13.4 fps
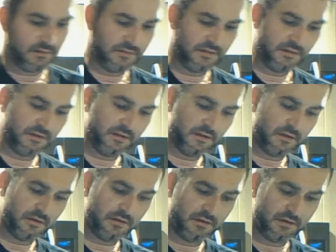
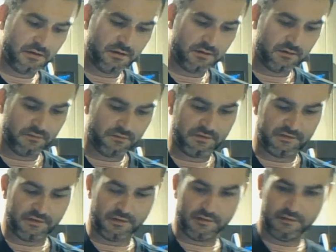Ta-da!
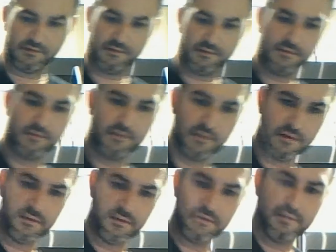Results. So
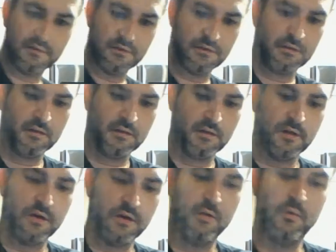there's
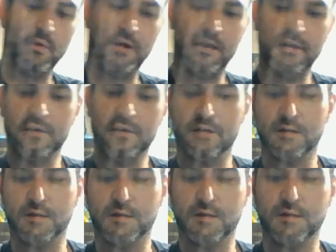1.
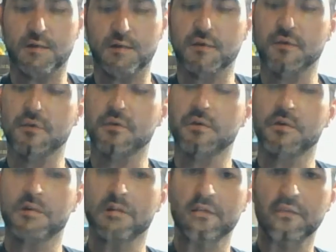
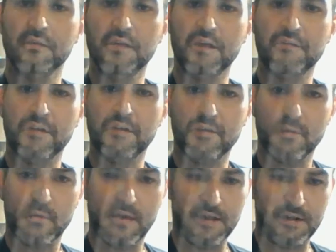A little heavy on the
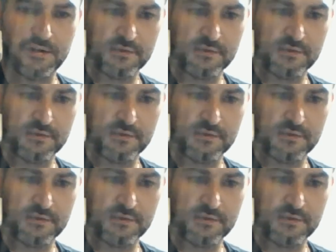white,